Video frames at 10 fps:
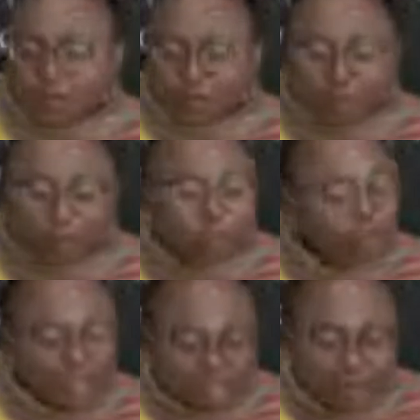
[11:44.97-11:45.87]
of
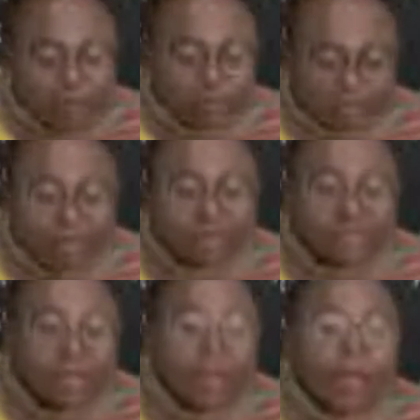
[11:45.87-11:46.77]
surrounding yourself with people
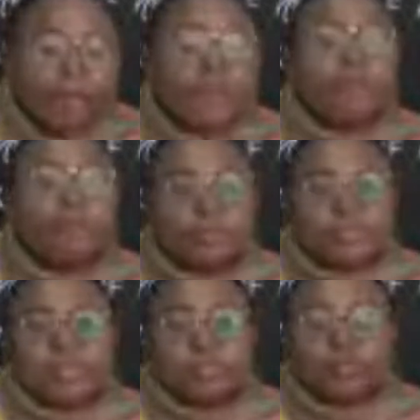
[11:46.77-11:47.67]
who nurture your
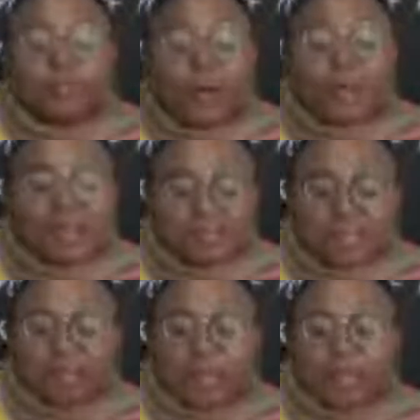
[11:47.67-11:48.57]
dreams, the
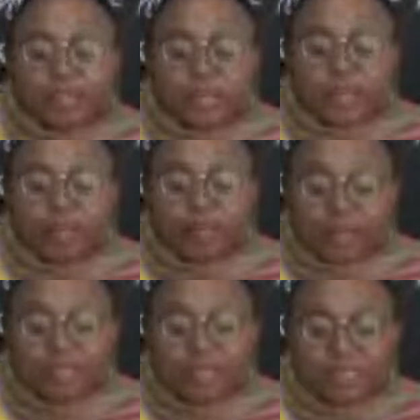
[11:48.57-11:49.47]
importance of
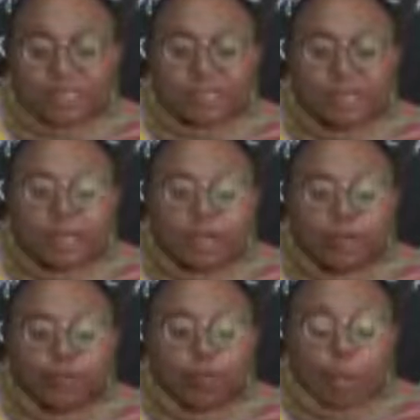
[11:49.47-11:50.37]
various other
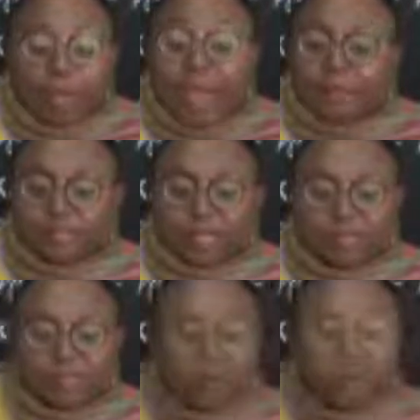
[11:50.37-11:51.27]
factors that
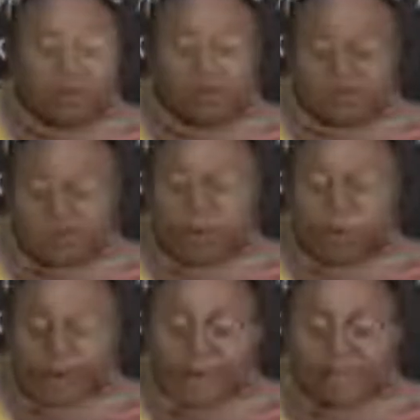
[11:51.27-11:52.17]
we
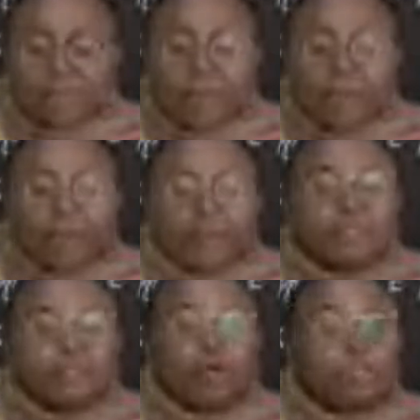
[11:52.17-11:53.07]
captured in the previous
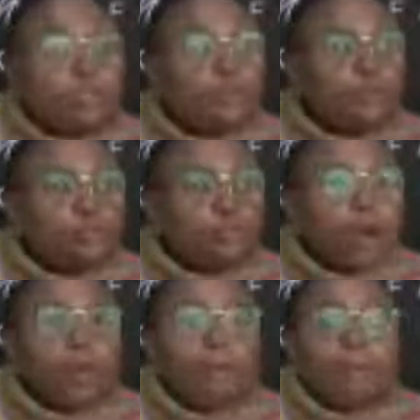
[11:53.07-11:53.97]
podcast
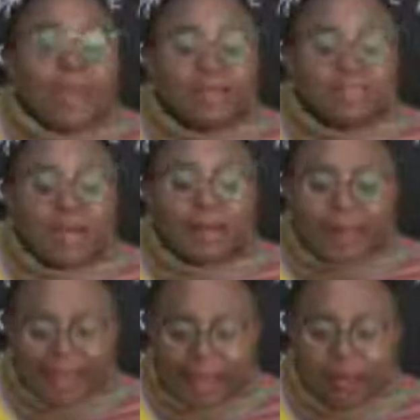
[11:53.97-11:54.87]
that contribute
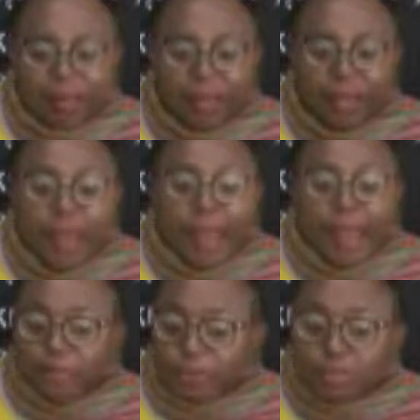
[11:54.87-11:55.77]
to our mental
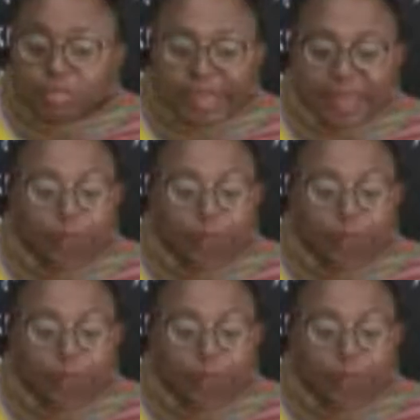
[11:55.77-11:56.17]
health.